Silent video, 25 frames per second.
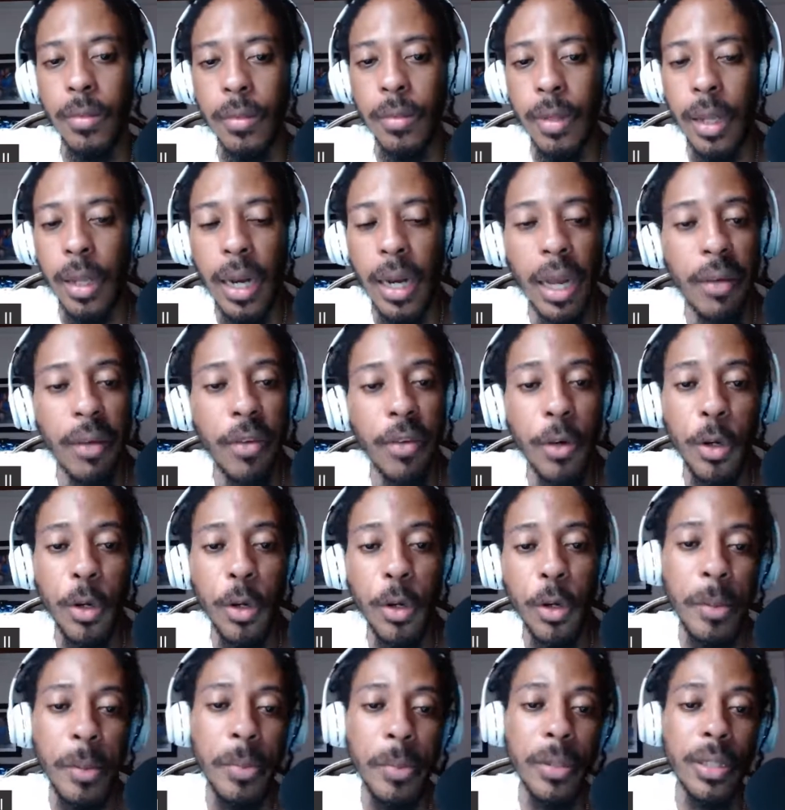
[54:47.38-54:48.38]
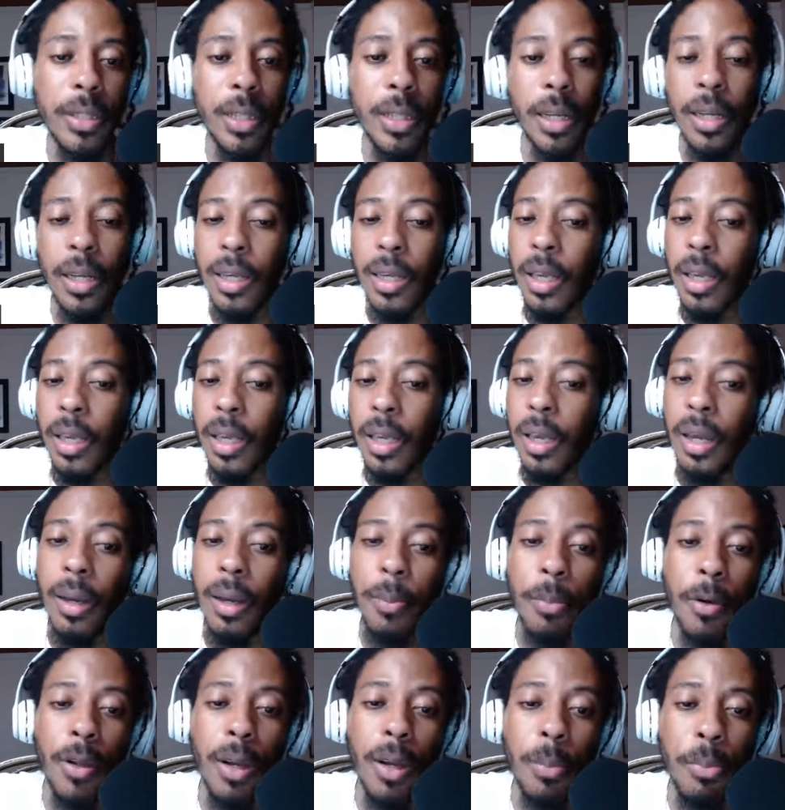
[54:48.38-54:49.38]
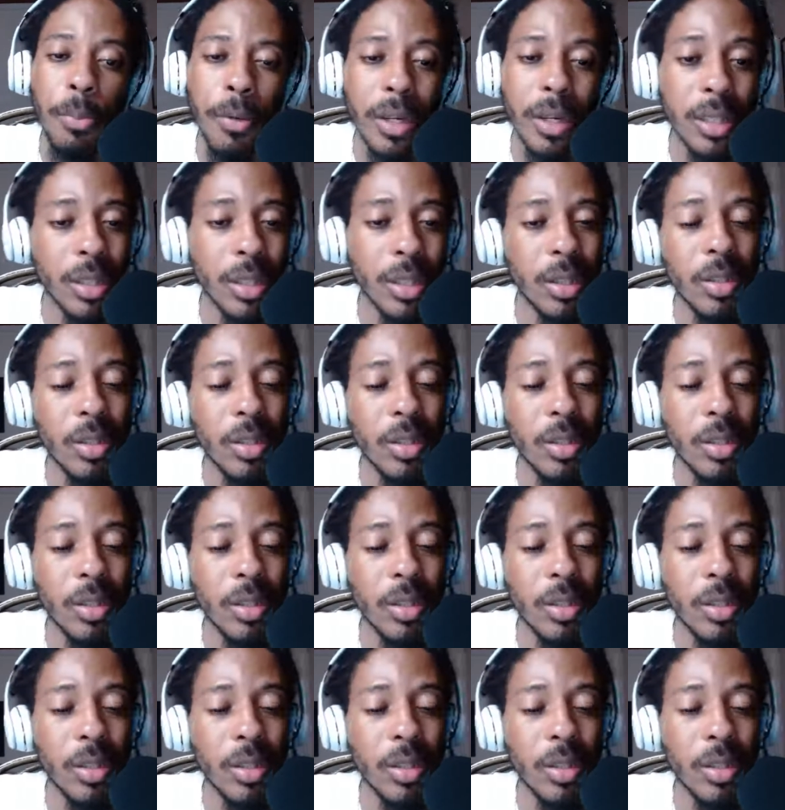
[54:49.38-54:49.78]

And I've heard people say, look here, ball of pressure